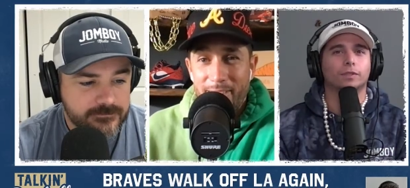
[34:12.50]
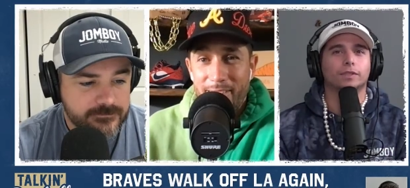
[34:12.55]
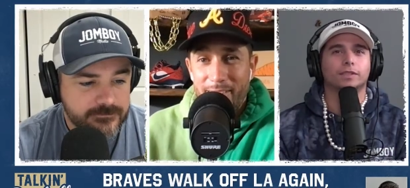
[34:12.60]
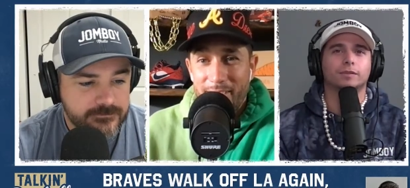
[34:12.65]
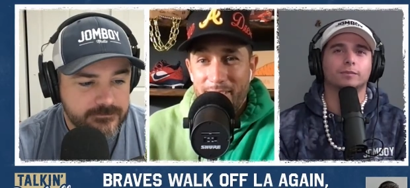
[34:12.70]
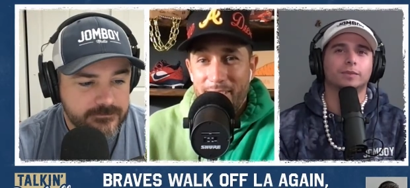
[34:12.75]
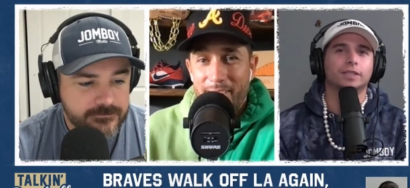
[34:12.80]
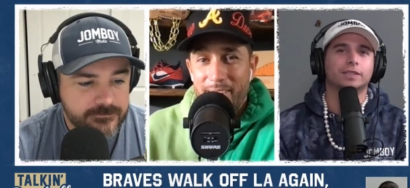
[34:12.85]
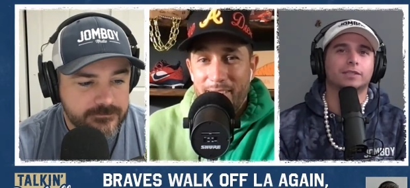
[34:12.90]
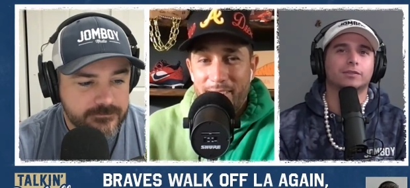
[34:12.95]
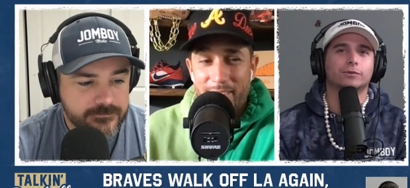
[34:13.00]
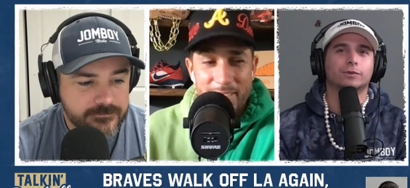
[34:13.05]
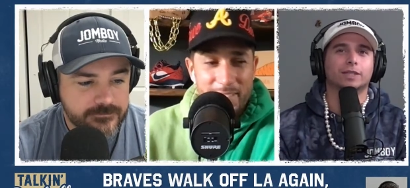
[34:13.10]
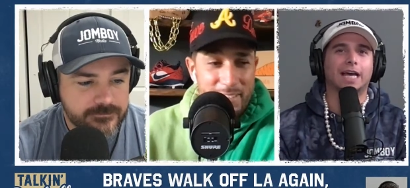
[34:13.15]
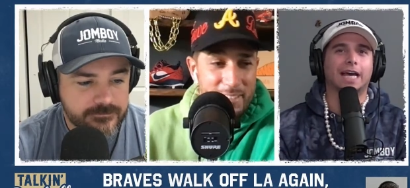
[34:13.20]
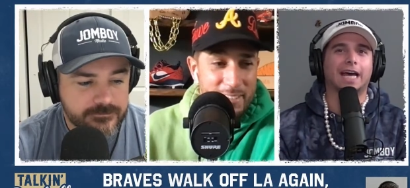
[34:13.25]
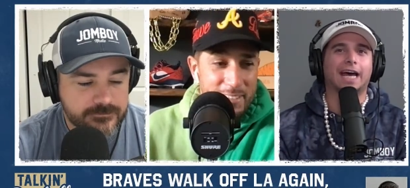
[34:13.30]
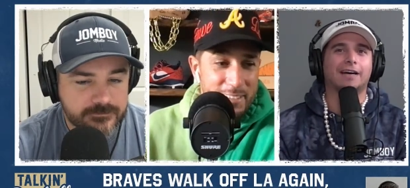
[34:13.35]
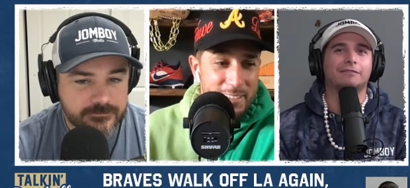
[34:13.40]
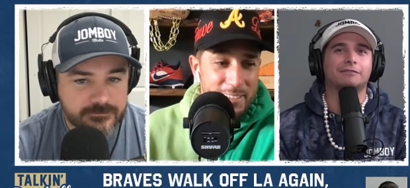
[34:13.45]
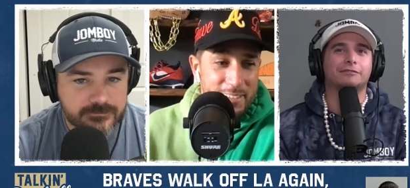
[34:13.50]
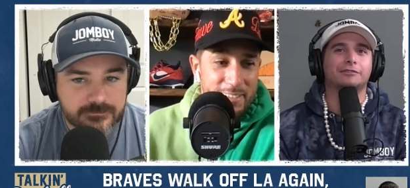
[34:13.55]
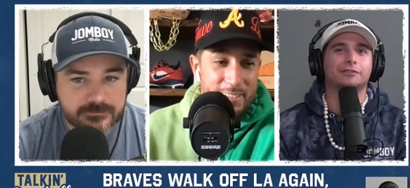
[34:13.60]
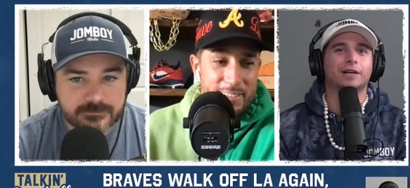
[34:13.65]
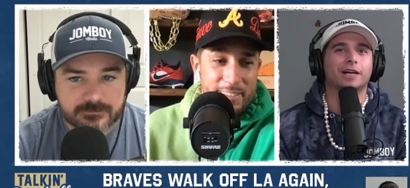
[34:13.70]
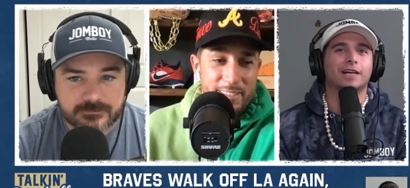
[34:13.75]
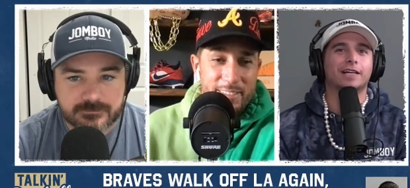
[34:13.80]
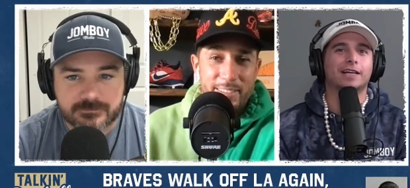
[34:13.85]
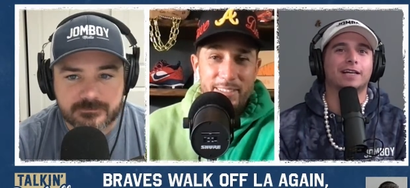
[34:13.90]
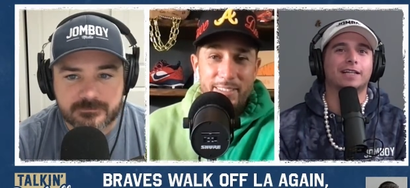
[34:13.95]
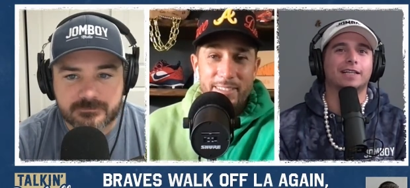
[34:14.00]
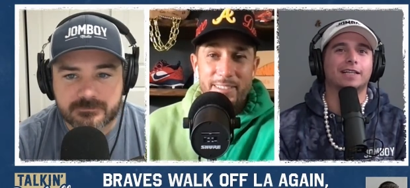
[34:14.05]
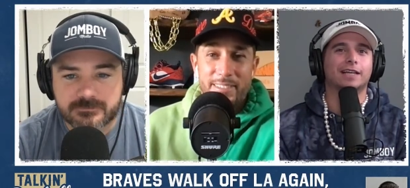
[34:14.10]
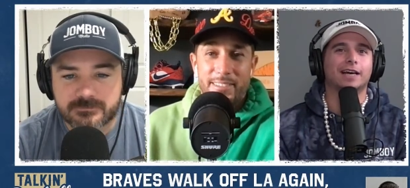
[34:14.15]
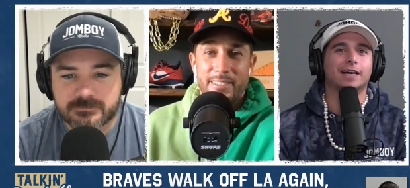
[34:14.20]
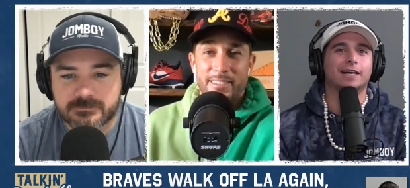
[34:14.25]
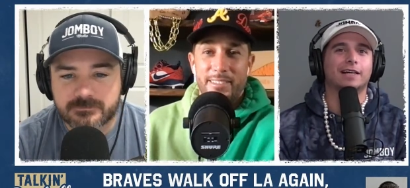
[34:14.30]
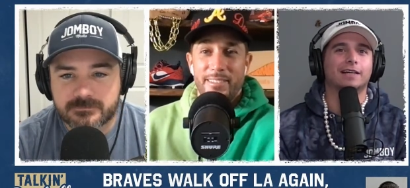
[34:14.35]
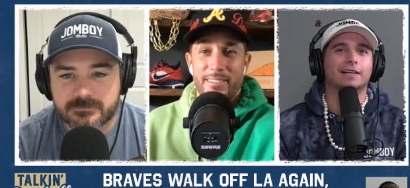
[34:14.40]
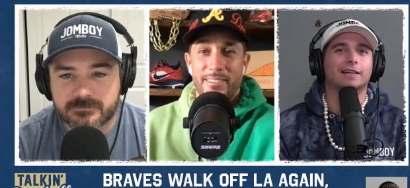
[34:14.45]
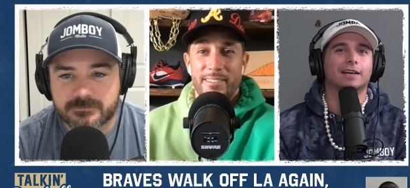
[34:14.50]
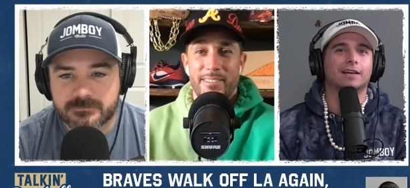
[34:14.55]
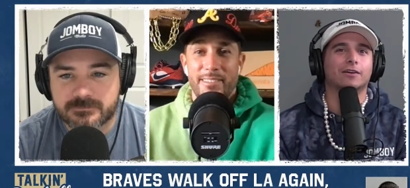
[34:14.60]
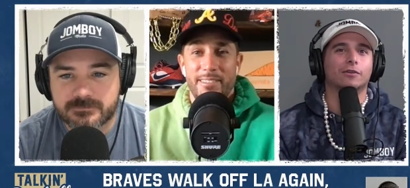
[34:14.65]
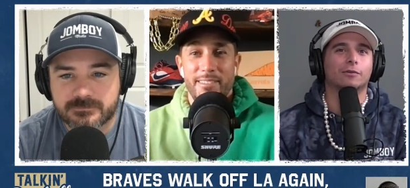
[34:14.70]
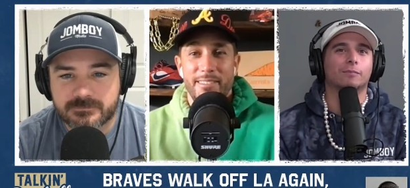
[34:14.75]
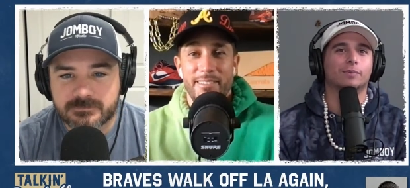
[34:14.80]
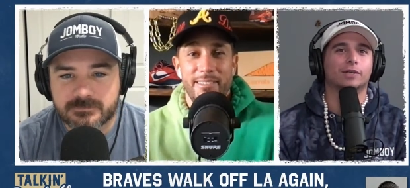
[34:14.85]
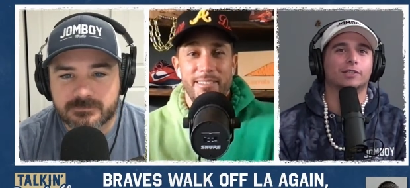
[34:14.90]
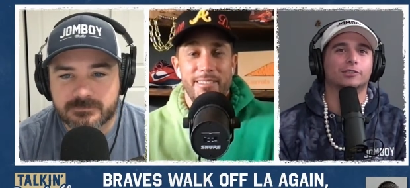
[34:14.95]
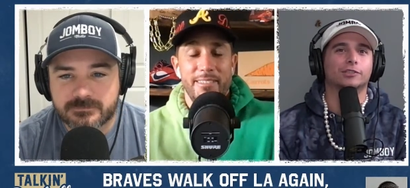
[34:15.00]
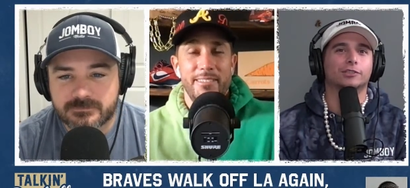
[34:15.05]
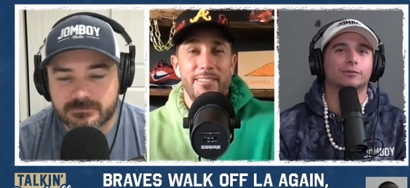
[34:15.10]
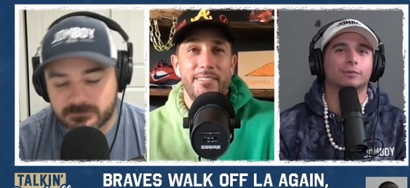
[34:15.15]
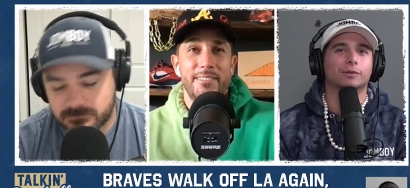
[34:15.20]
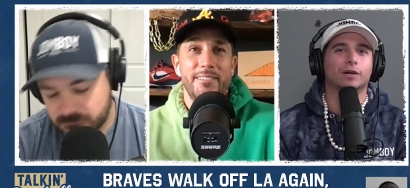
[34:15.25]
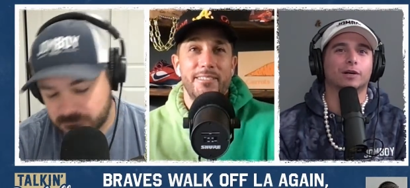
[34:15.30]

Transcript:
Speaker 1: Will Smiths would half trade on that. I know the pitcher